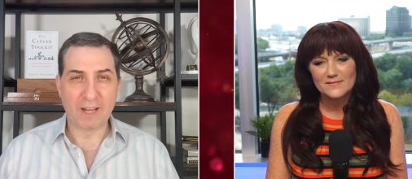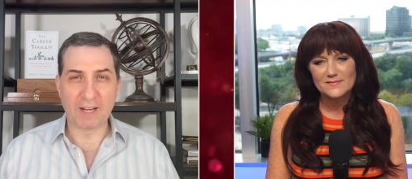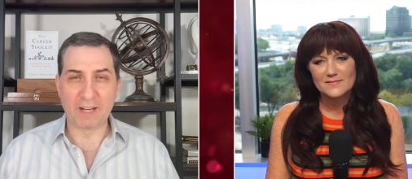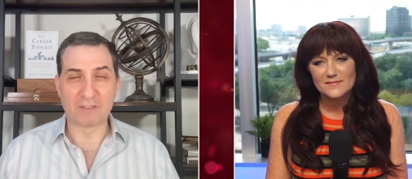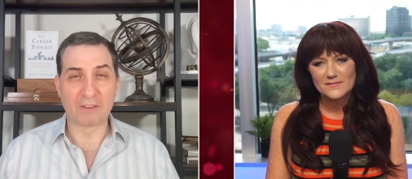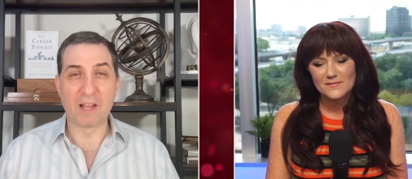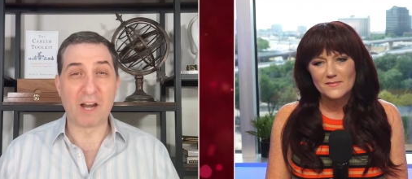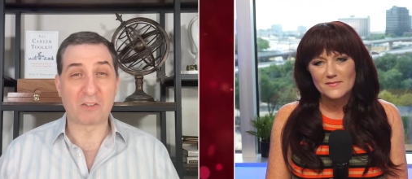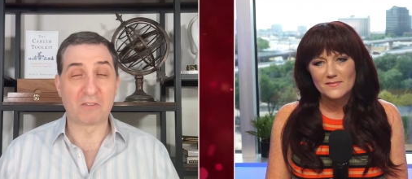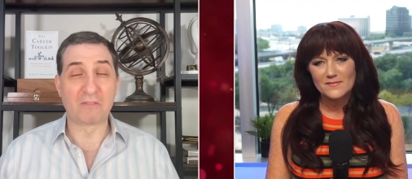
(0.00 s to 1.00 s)
Speaker 1: It's
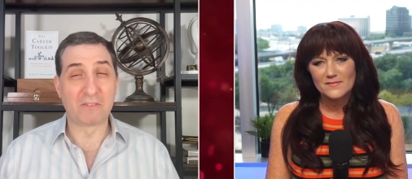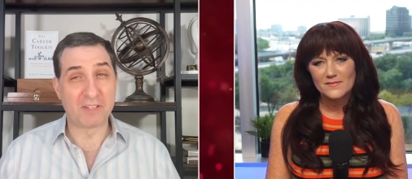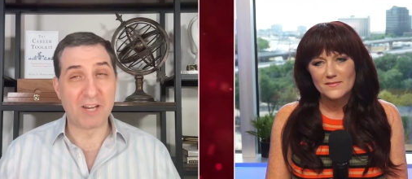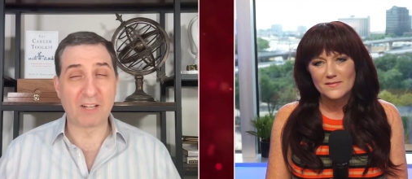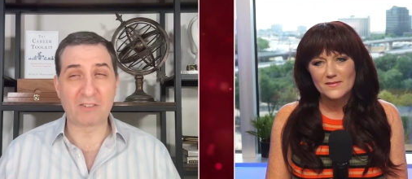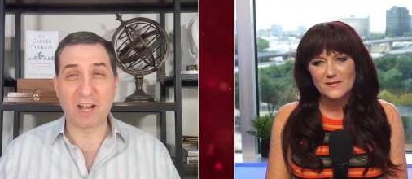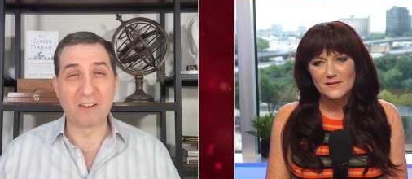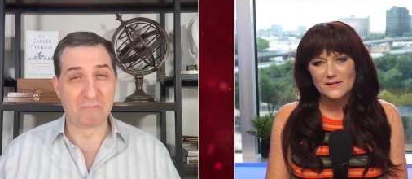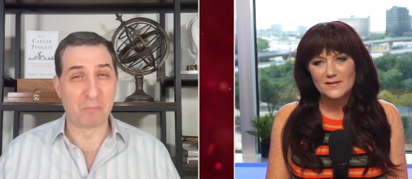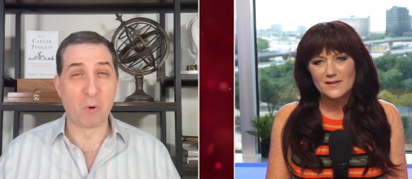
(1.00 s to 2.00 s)
lots of dates
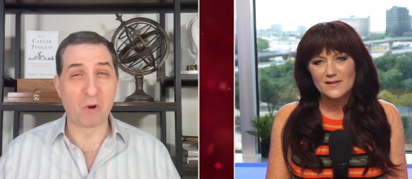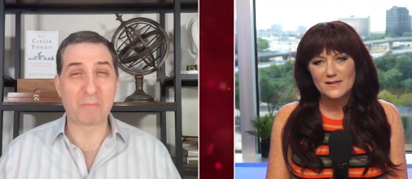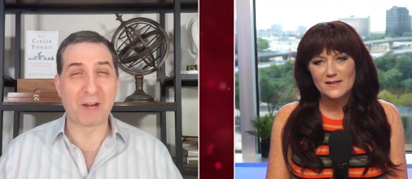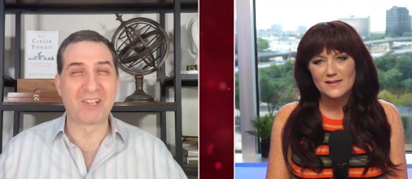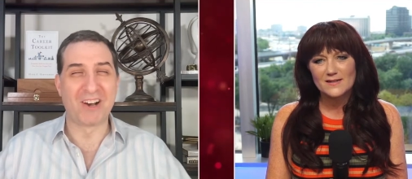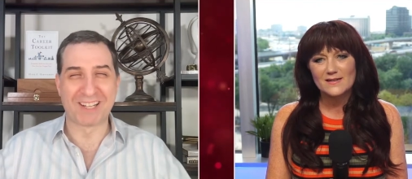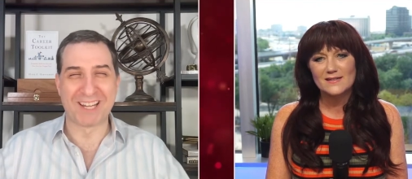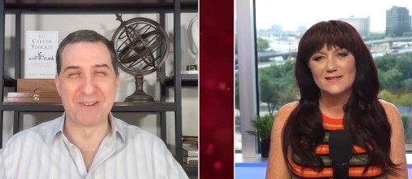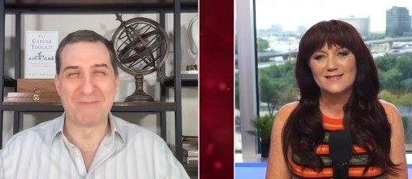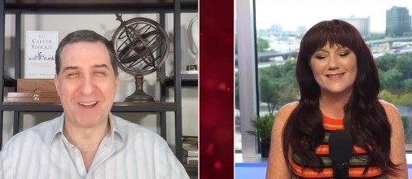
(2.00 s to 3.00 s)
I've bored by
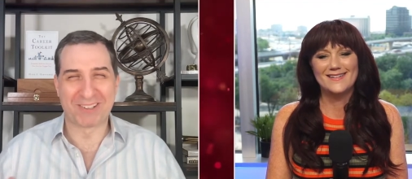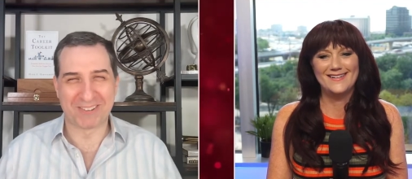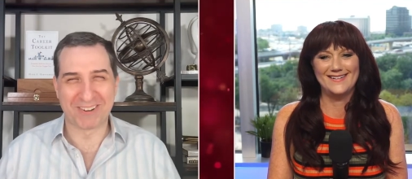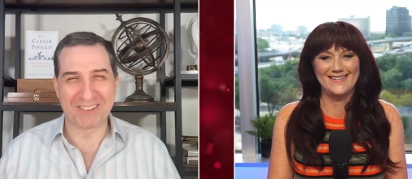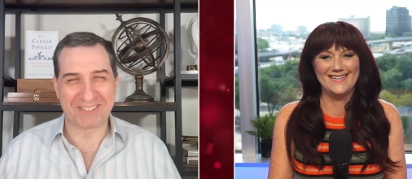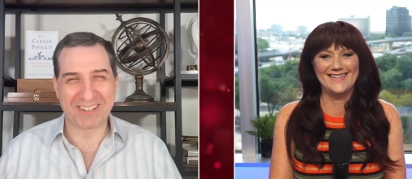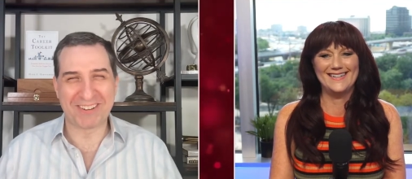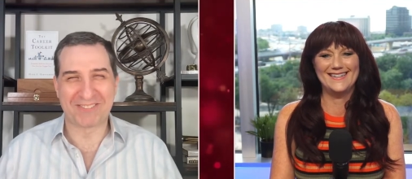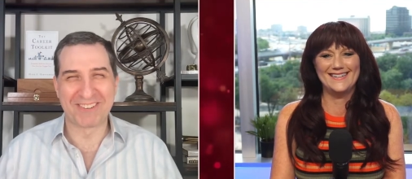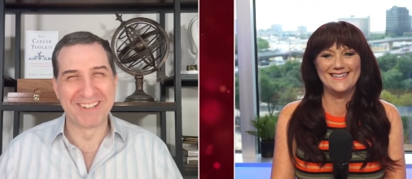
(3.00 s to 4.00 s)
talking about career
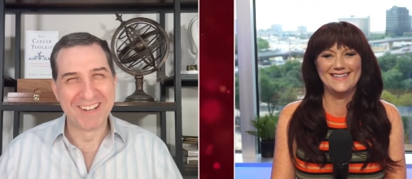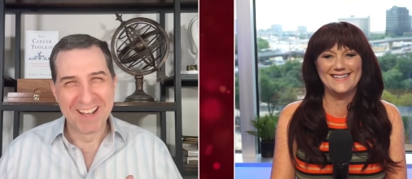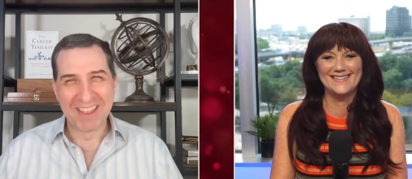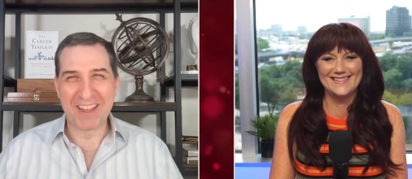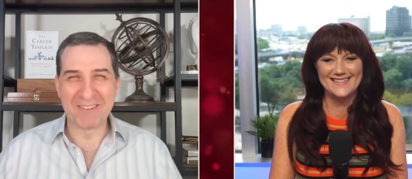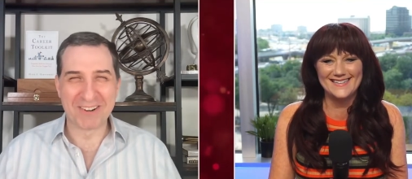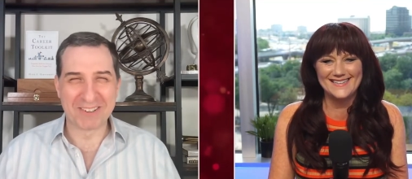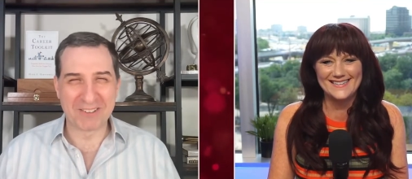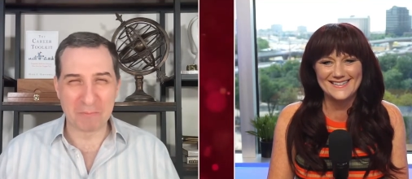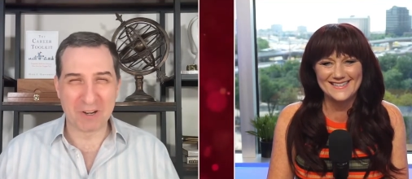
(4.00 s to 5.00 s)
stuff when they
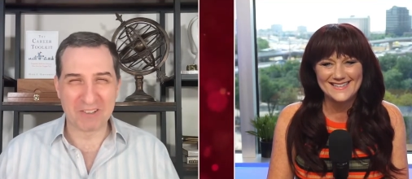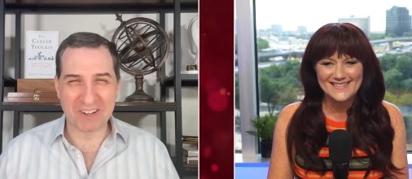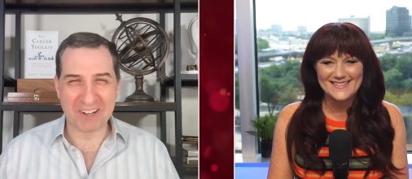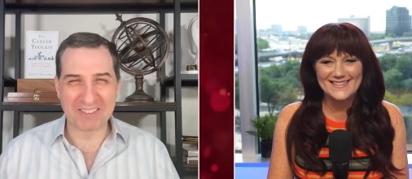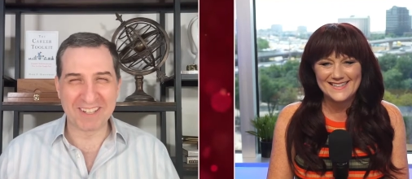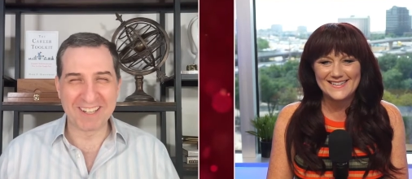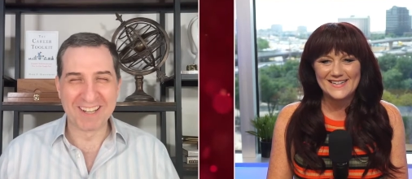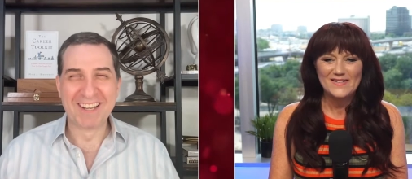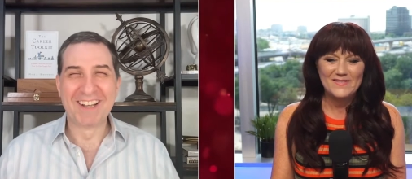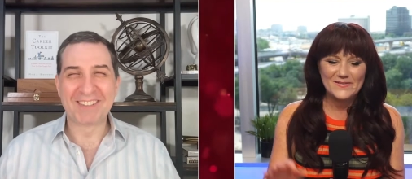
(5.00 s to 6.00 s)
weren't super
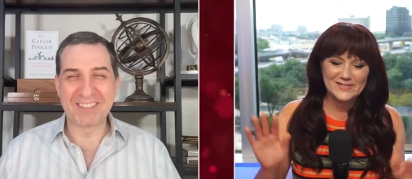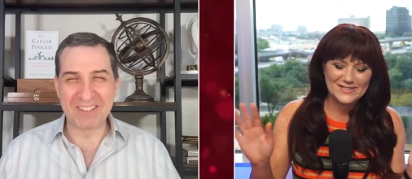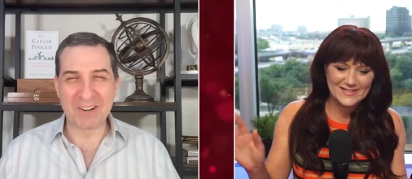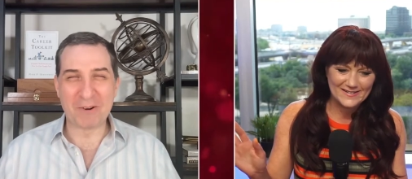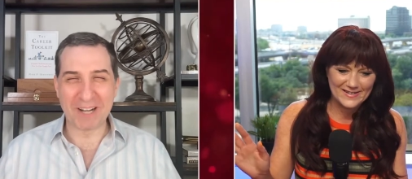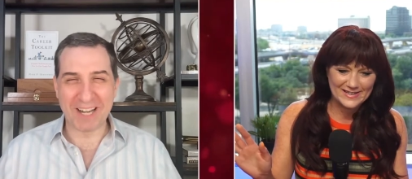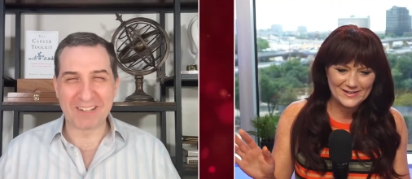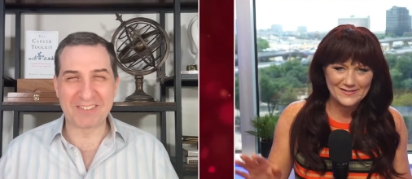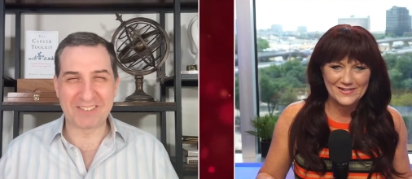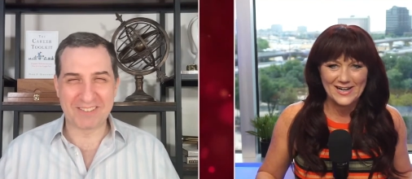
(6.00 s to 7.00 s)
interested.
Speaker 2: Maybe we should talk you know
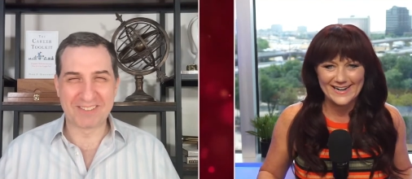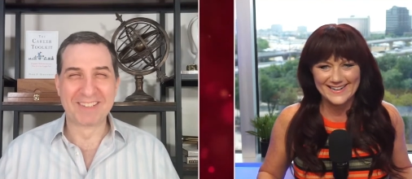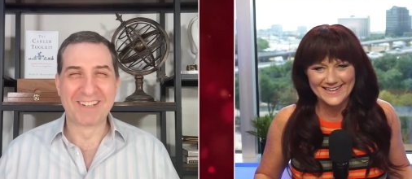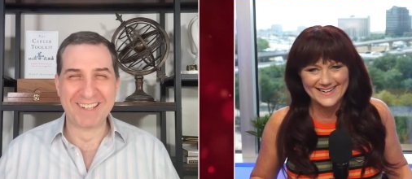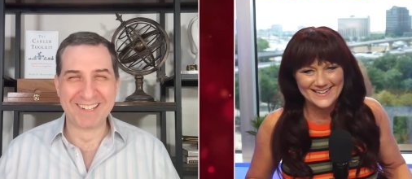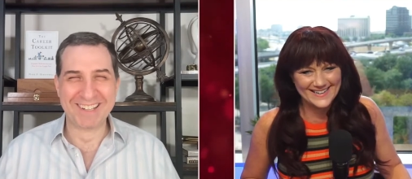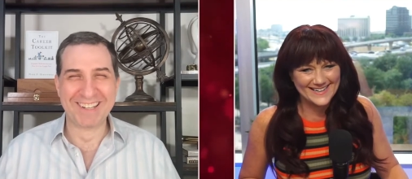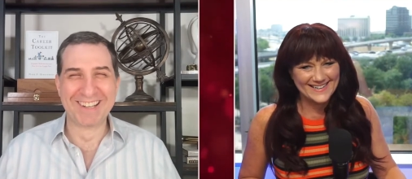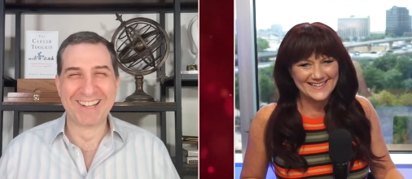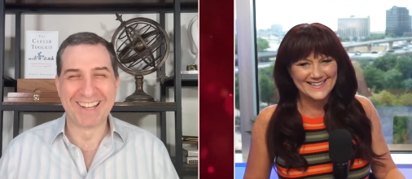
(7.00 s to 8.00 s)
about what? that
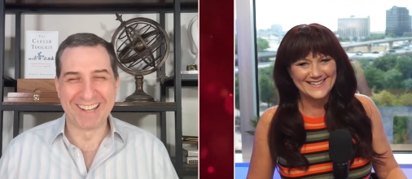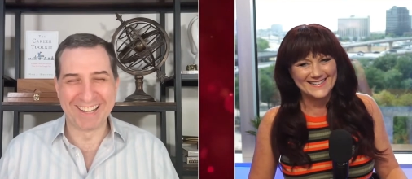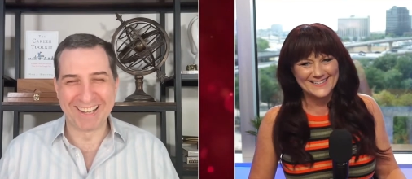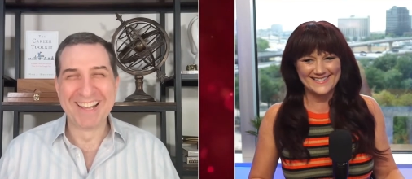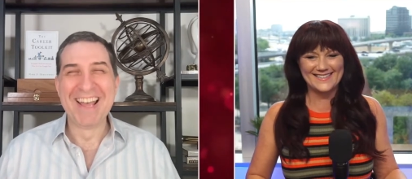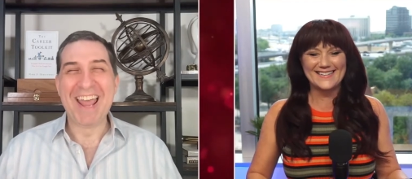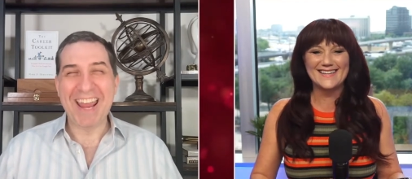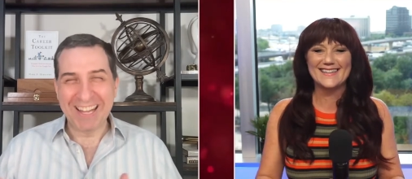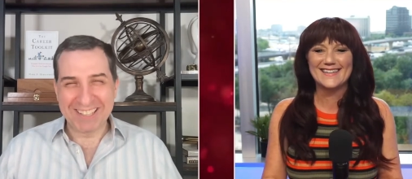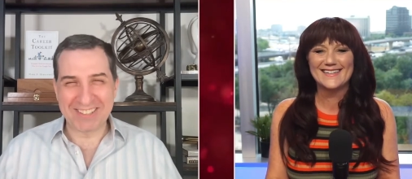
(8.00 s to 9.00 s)
offline.
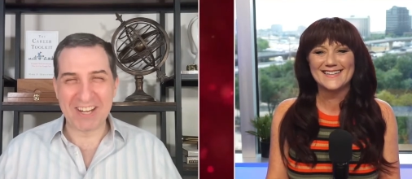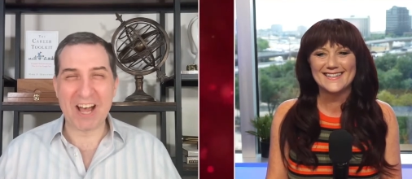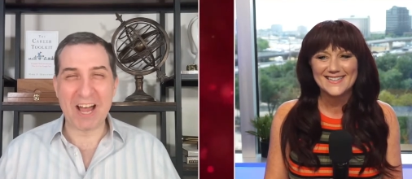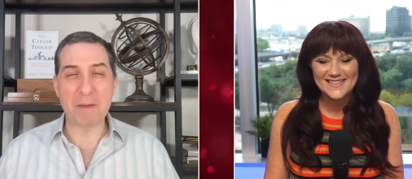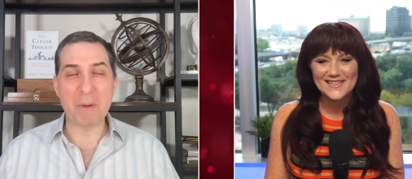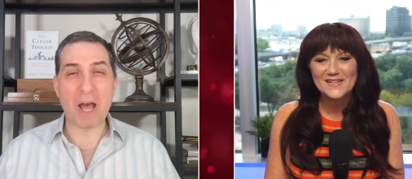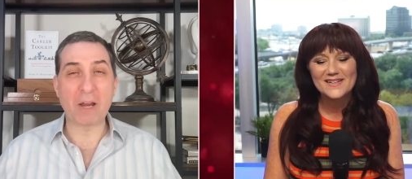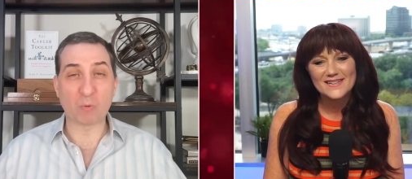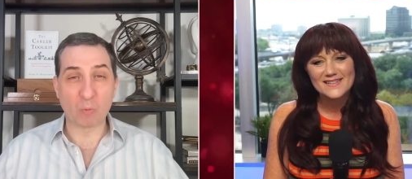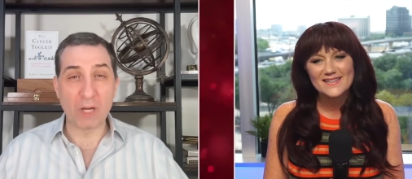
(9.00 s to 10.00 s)
Speaker 1: It's time
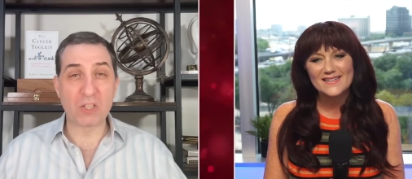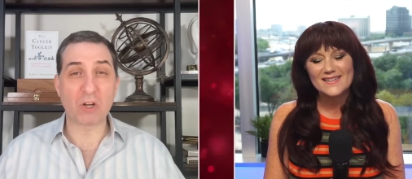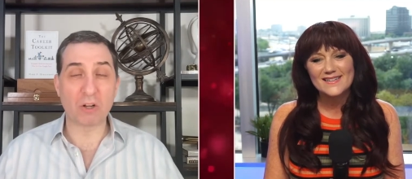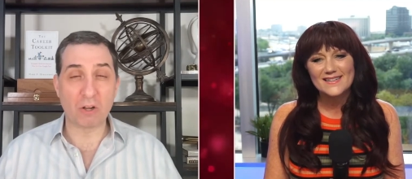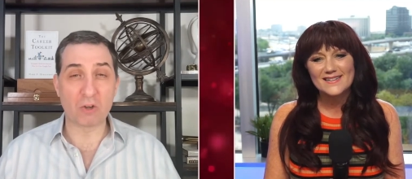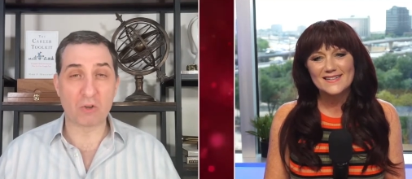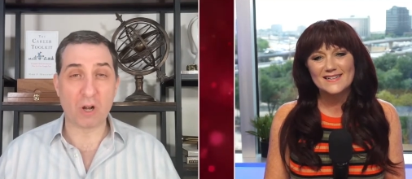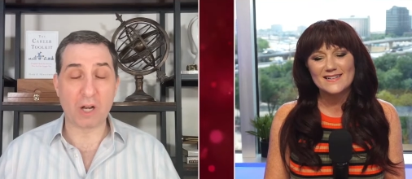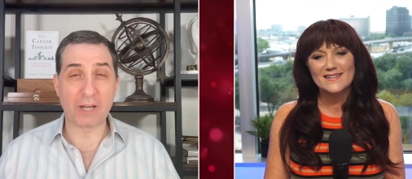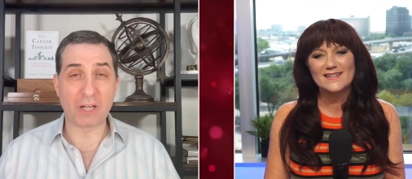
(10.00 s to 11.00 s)
I reach a
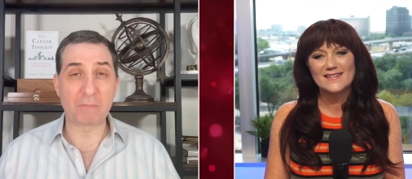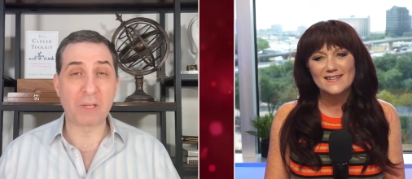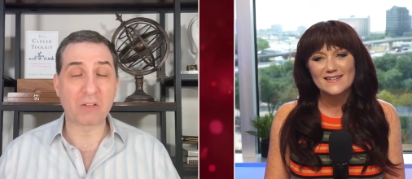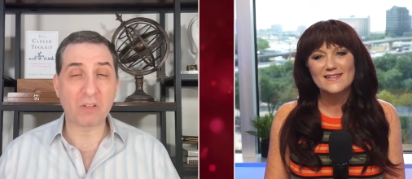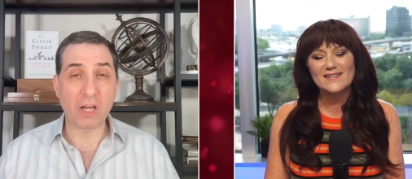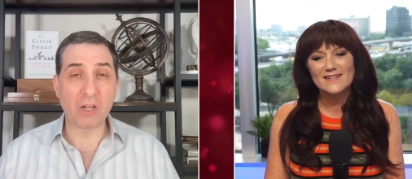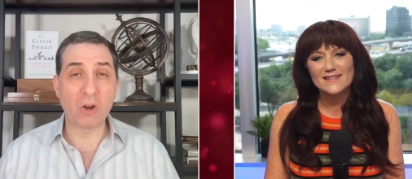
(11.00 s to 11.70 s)
larger audience because I